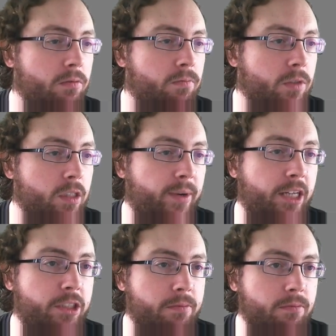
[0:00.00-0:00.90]

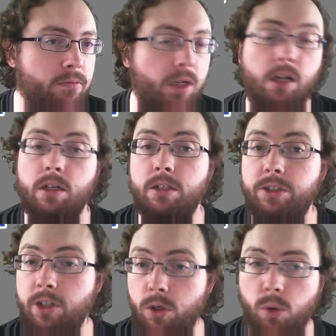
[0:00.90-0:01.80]
Grand.
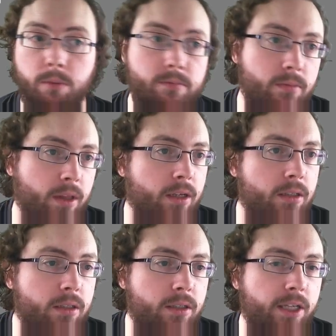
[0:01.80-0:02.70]
So
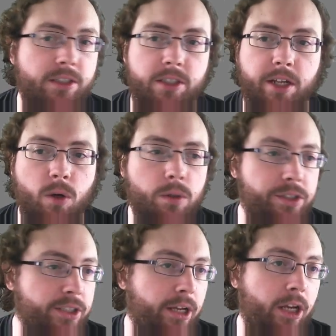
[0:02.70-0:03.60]
this is then all the
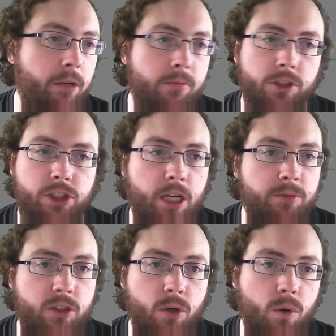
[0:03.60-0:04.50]
same. This jam is
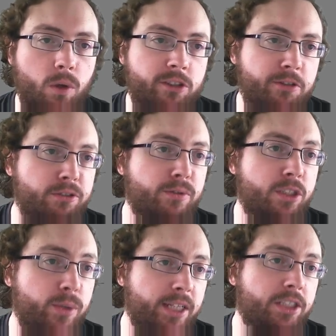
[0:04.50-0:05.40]
called, tweet, tweet,
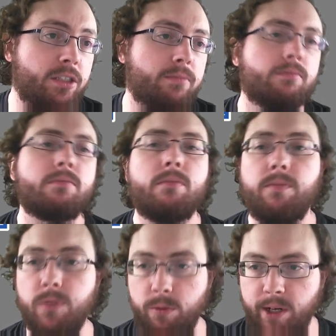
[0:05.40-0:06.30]
tweet,
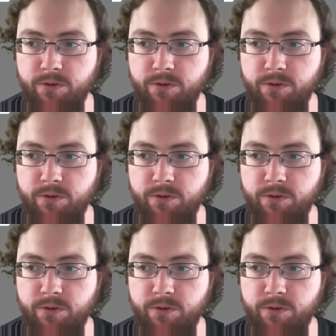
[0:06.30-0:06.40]
wait for